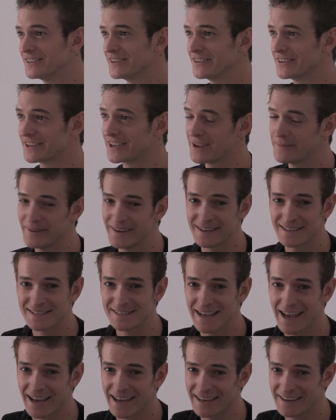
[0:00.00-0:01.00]
Give me a
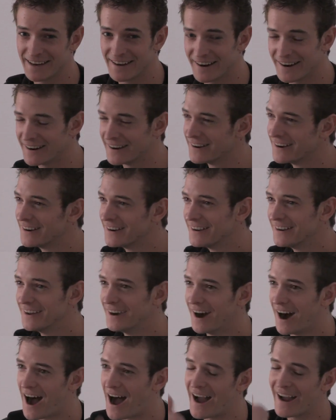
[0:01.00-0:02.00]
second here.
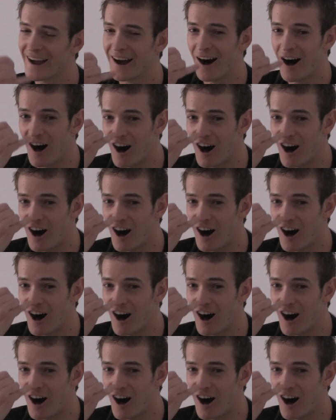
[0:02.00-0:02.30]
I